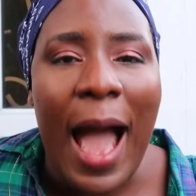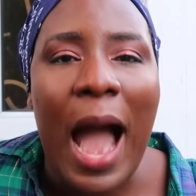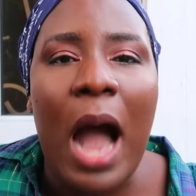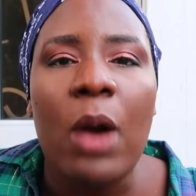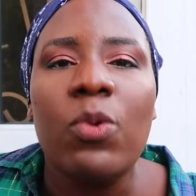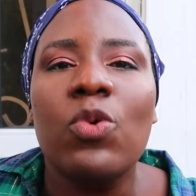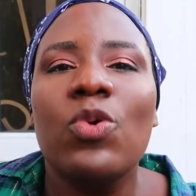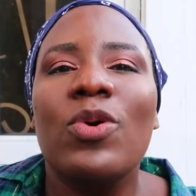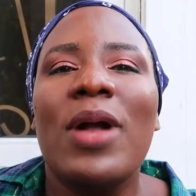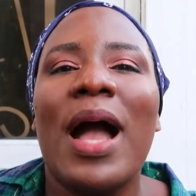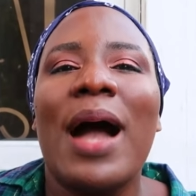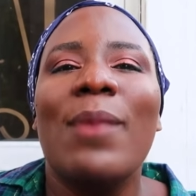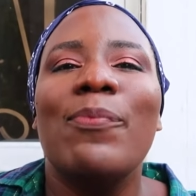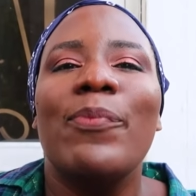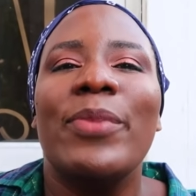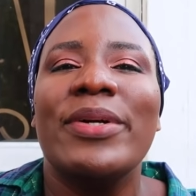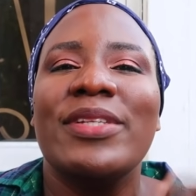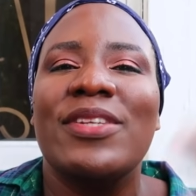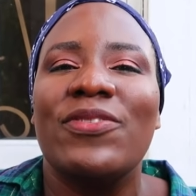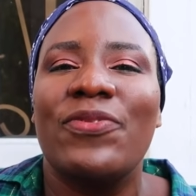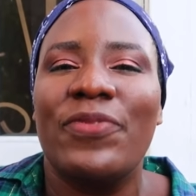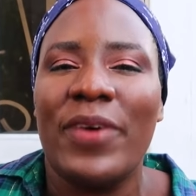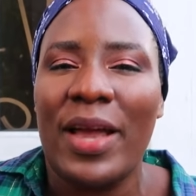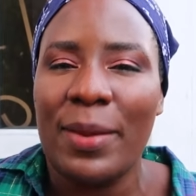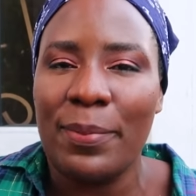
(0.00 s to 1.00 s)
I will go and
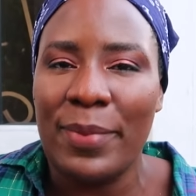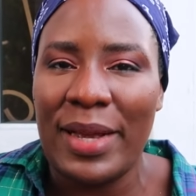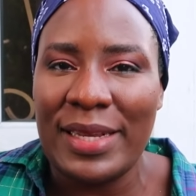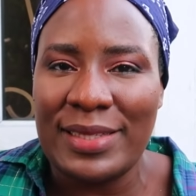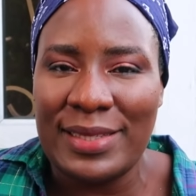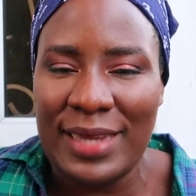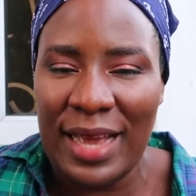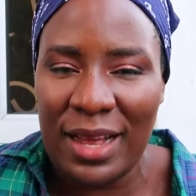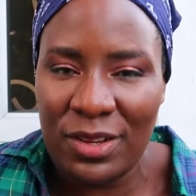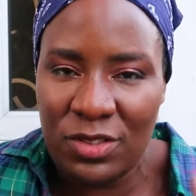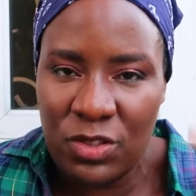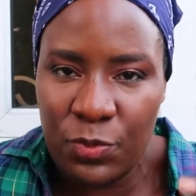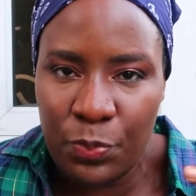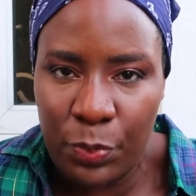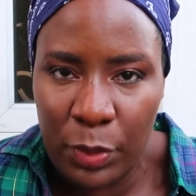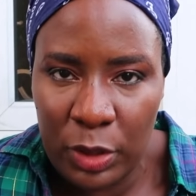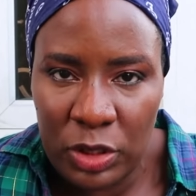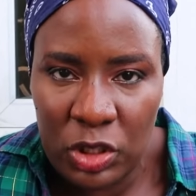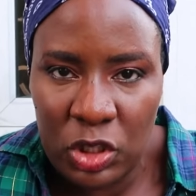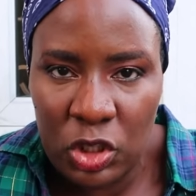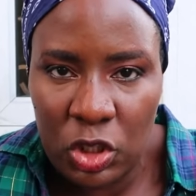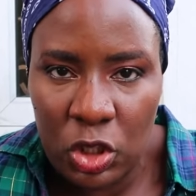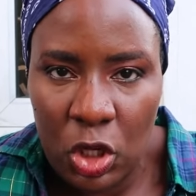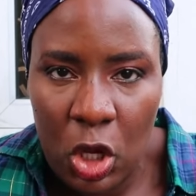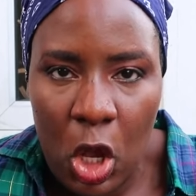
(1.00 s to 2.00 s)
modify my child's
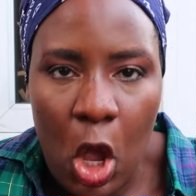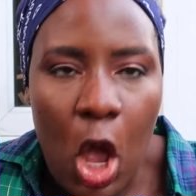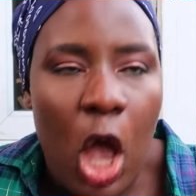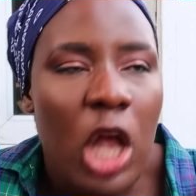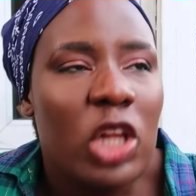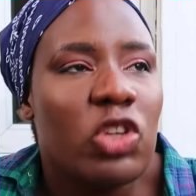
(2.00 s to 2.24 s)
body